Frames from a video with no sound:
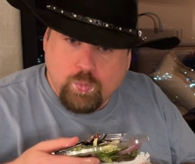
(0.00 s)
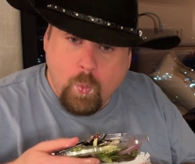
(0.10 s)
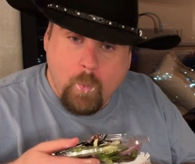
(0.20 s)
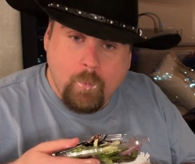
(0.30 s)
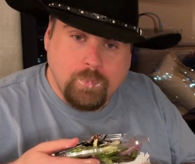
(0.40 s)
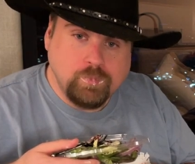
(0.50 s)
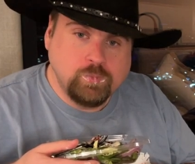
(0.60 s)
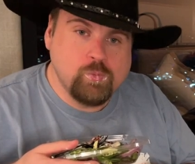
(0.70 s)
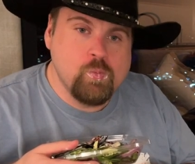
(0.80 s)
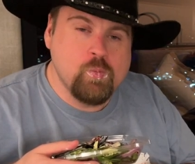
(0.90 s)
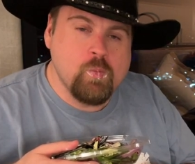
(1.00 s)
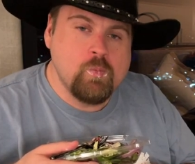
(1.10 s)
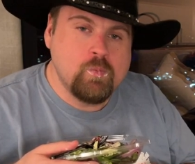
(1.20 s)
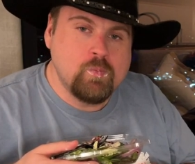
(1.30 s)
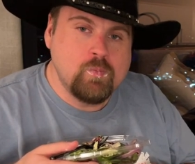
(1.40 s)

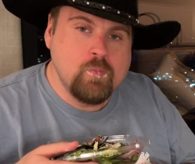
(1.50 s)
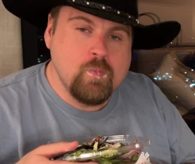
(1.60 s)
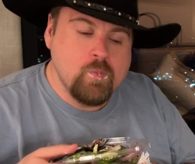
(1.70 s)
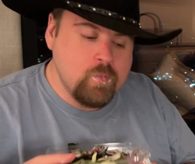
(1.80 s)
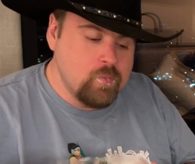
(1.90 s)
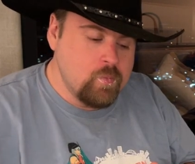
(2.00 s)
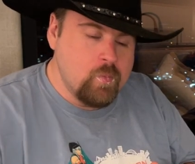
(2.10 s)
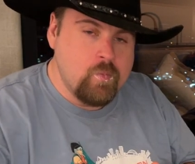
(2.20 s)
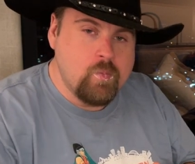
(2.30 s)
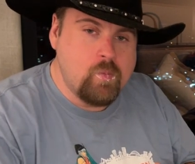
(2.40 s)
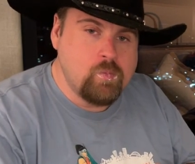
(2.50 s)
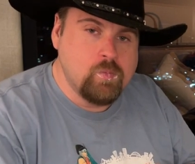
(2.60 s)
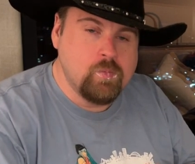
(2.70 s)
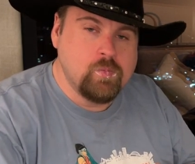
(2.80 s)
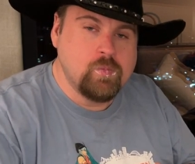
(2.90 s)

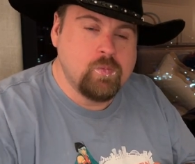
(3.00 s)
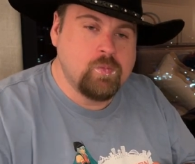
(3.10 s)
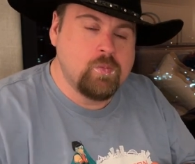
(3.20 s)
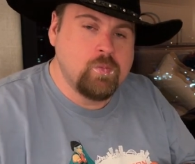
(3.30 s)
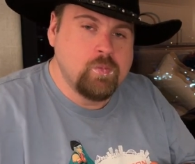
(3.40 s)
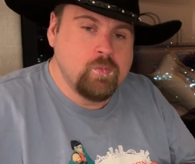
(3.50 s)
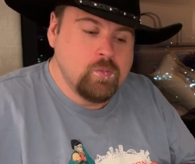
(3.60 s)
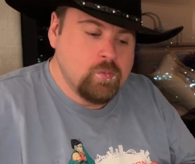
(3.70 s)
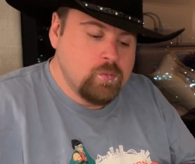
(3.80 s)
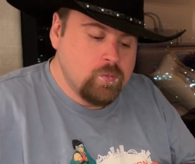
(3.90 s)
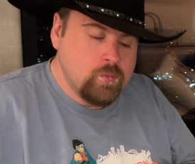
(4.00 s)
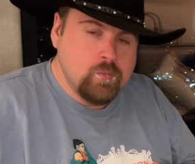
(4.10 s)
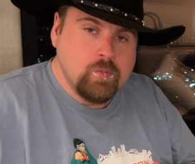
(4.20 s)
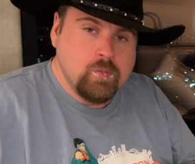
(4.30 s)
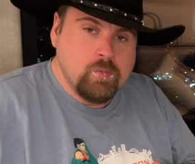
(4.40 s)

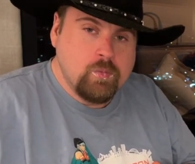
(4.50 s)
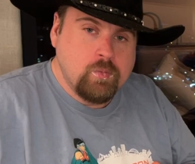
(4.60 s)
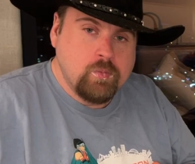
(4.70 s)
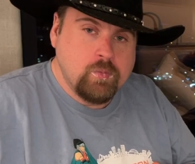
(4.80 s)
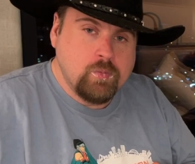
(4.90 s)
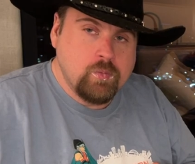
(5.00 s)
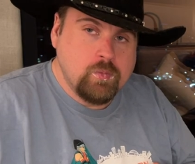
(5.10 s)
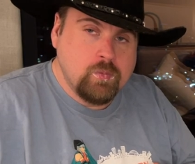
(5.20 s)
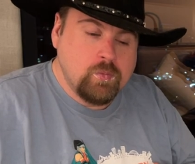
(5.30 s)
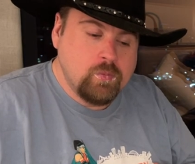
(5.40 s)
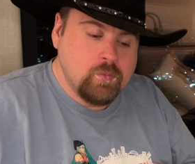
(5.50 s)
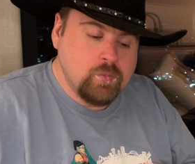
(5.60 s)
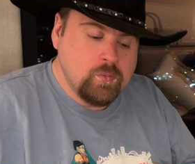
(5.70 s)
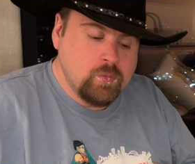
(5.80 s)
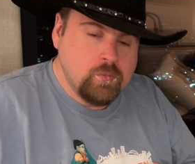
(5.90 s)

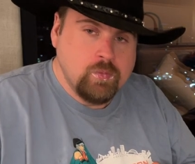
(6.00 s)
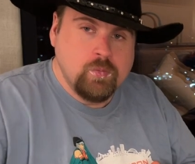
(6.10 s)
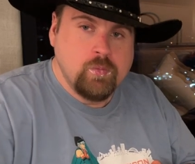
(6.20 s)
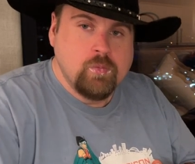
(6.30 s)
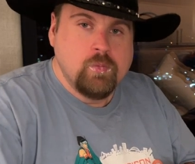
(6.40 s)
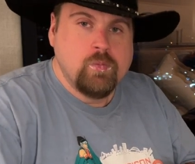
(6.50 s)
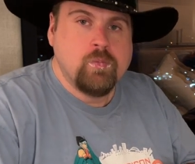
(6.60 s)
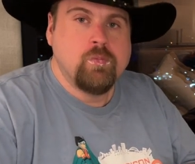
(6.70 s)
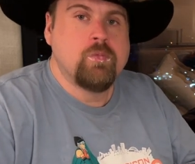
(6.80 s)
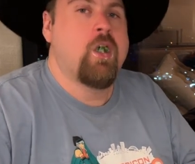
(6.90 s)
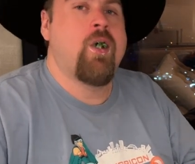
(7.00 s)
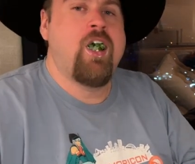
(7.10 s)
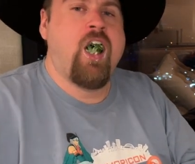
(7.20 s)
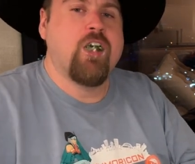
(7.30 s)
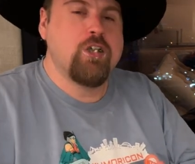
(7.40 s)

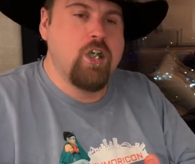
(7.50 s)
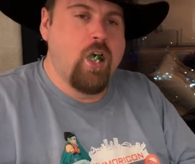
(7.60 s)
No one is speaking in this clip.